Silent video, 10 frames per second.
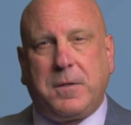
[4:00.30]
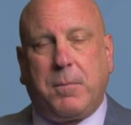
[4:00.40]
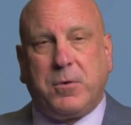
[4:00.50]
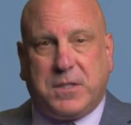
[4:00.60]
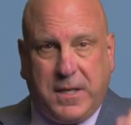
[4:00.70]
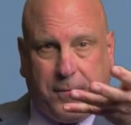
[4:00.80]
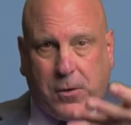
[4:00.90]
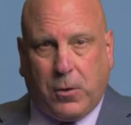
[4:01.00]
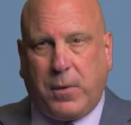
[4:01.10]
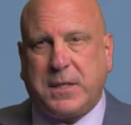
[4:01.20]
the most
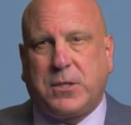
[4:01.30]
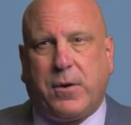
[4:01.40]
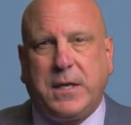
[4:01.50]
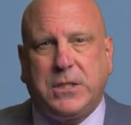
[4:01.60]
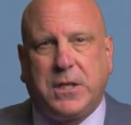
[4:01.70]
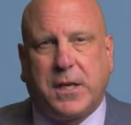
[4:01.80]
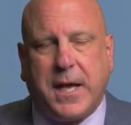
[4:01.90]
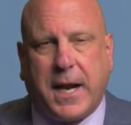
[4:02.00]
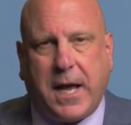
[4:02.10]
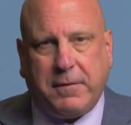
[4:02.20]
difficult restoration to
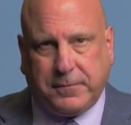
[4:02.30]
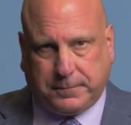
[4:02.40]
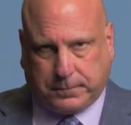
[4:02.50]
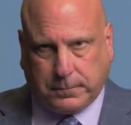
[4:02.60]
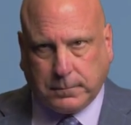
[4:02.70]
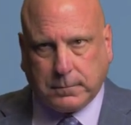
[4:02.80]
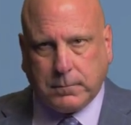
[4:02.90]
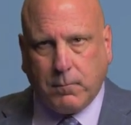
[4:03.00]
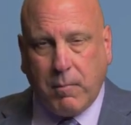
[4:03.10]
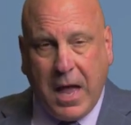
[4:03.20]
cut off
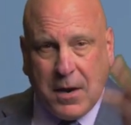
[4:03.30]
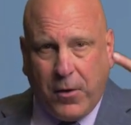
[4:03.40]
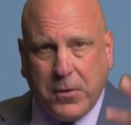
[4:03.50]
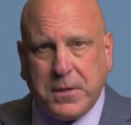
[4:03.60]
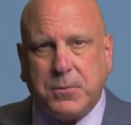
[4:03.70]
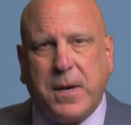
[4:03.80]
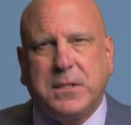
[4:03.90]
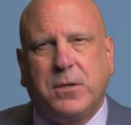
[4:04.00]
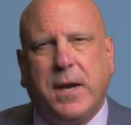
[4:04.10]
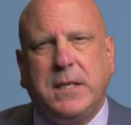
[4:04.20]
out of all these
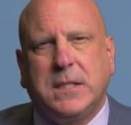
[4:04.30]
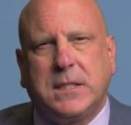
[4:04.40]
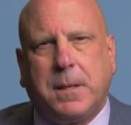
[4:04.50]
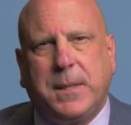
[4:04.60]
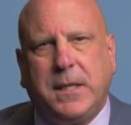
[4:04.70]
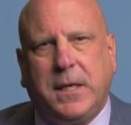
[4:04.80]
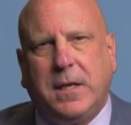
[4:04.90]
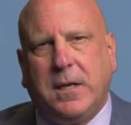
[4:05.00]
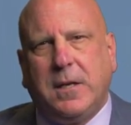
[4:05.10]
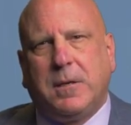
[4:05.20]
restorations. I mean,
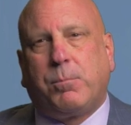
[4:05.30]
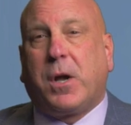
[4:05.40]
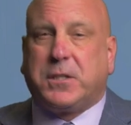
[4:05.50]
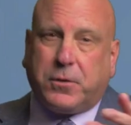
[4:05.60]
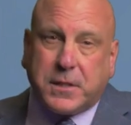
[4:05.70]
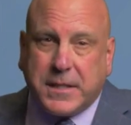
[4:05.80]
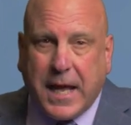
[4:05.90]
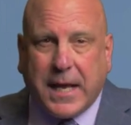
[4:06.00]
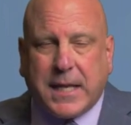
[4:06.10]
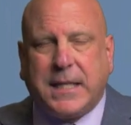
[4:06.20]
the Bruxer
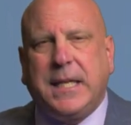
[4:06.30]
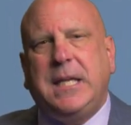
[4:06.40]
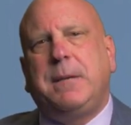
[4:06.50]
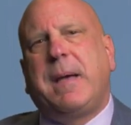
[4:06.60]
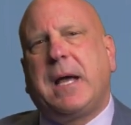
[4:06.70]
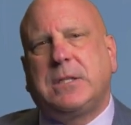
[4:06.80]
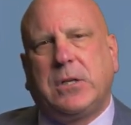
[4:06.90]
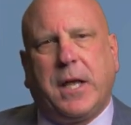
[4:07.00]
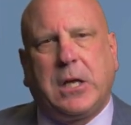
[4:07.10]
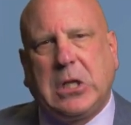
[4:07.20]
aesthetic and the Emax are
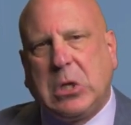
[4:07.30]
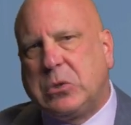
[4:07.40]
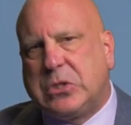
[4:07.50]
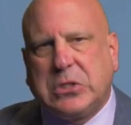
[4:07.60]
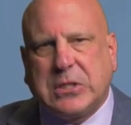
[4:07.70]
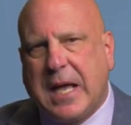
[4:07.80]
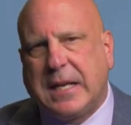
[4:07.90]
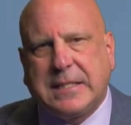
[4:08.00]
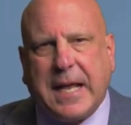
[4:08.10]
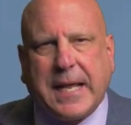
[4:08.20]
like close kind
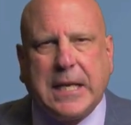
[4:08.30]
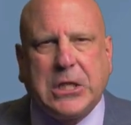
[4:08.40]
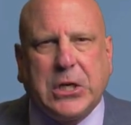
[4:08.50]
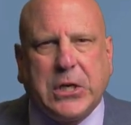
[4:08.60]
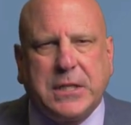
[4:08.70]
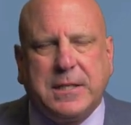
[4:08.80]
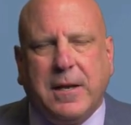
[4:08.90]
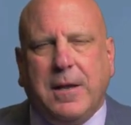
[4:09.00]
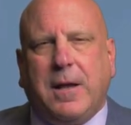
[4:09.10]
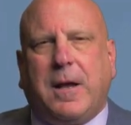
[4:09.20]
of second and thirds,
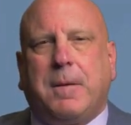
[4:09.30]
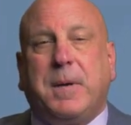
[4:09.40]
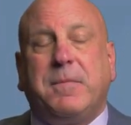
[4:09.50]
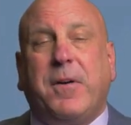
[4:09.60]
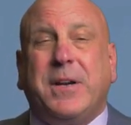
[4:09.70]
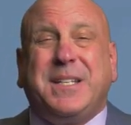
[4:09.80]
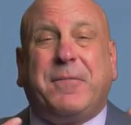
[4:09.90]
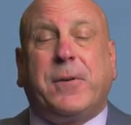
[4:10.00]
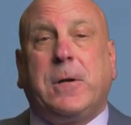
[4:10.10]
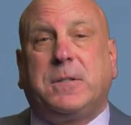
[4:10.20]
but very
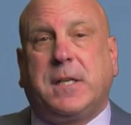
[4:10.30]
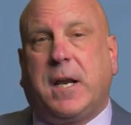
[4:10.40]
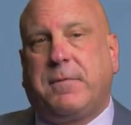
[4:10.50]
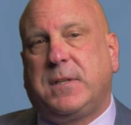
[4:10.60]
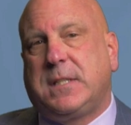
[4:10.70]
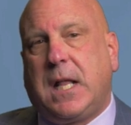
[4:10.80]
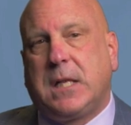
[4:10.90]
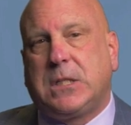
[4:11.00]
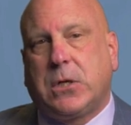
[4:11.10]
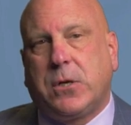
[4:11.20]
difficult to cut off the
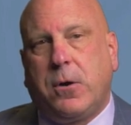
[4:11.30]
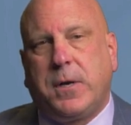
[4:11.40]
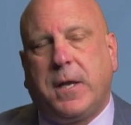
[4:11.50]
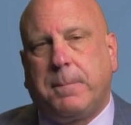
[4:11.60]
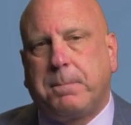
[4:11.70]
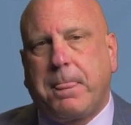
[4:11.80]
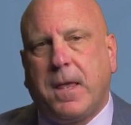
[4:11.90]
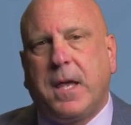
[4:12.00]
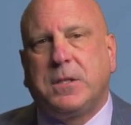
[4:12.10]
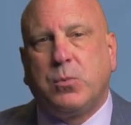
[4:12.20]
solid zirconia
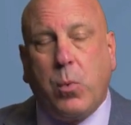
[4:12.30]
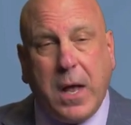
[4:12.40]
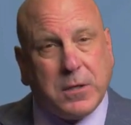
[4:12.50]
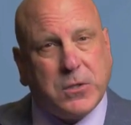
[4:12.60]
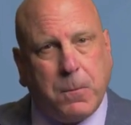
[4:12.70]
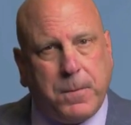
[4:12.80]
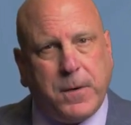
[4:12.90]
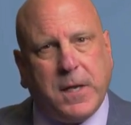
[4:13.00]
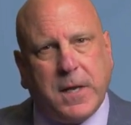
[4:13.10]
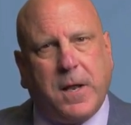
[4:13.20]
as well. So
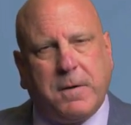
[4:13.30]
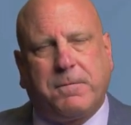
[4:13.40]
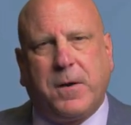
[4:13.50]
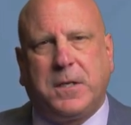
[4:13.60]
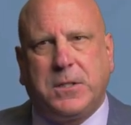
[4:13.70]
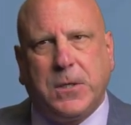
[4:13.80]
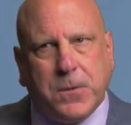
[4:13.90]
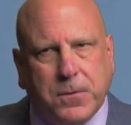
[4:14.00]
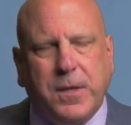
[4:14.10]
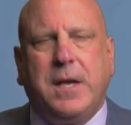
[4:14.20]
putting it on a front tooth